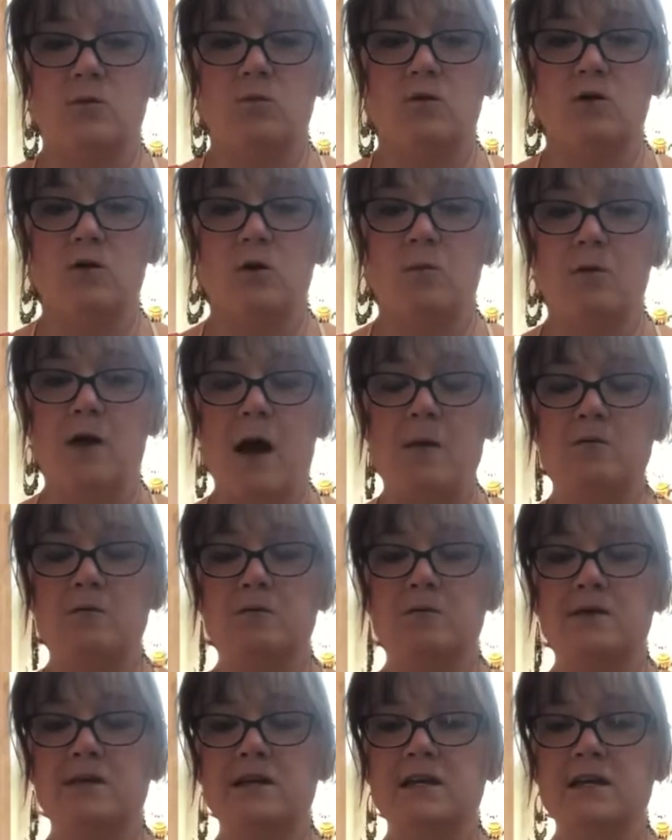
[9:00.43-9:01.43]
will
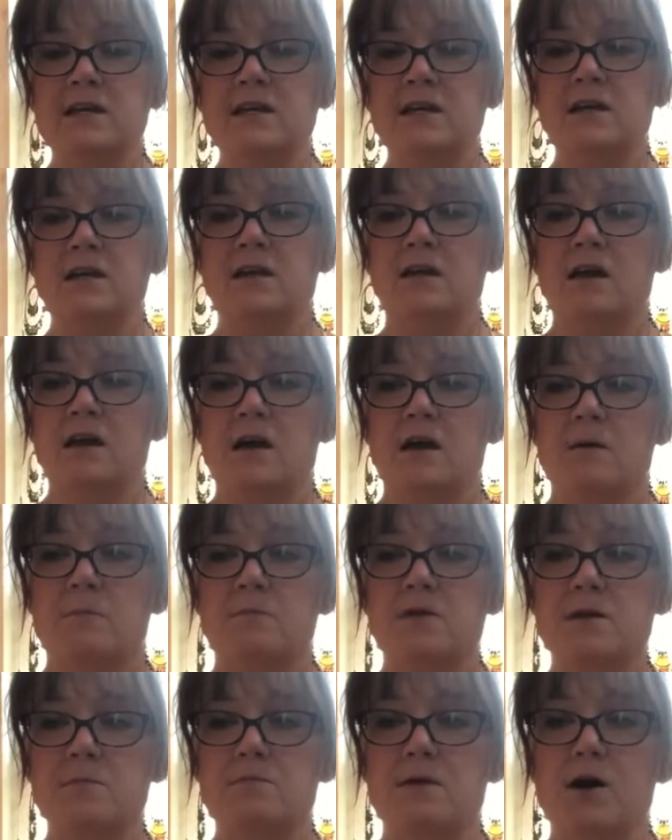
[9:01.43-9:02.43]
probably
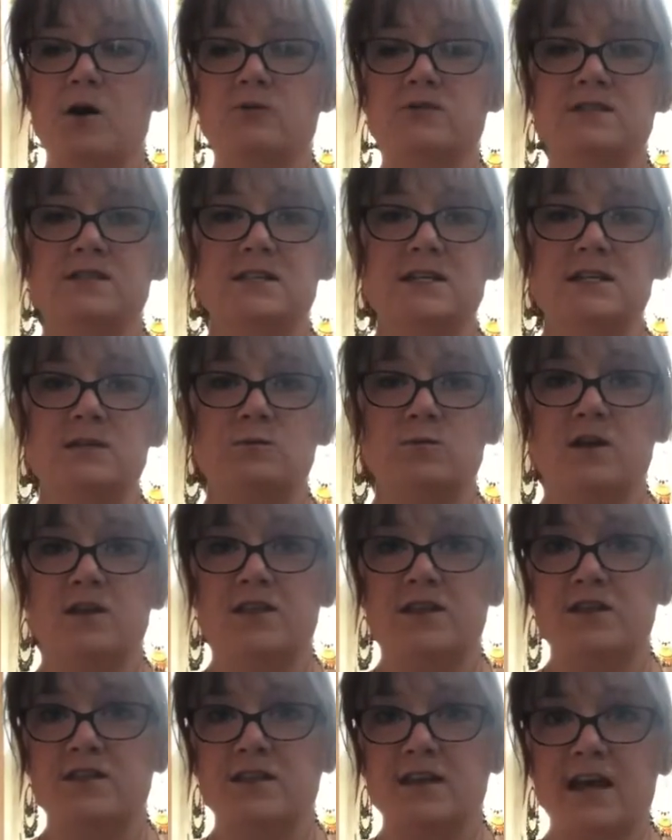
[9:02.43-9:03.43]
be posted
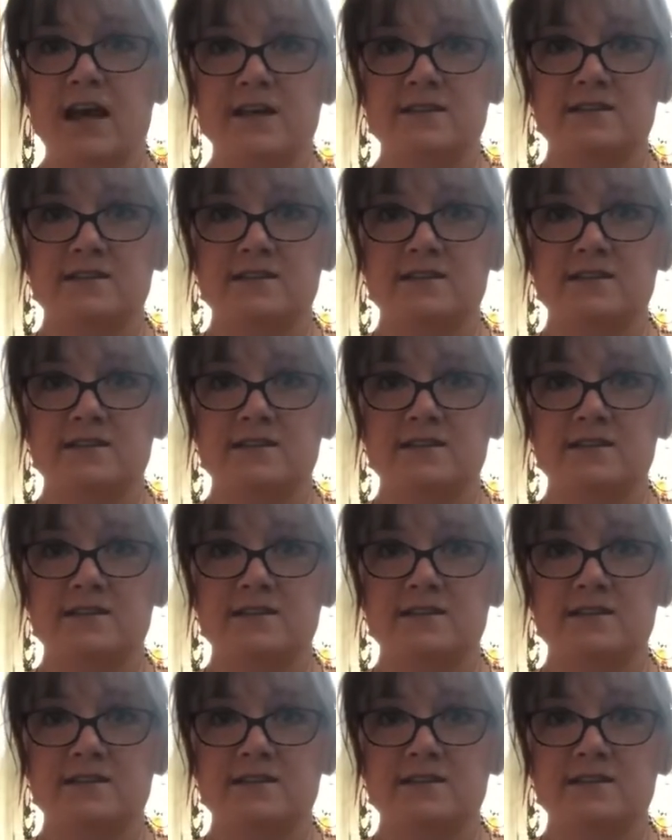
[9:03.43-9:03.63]
within the next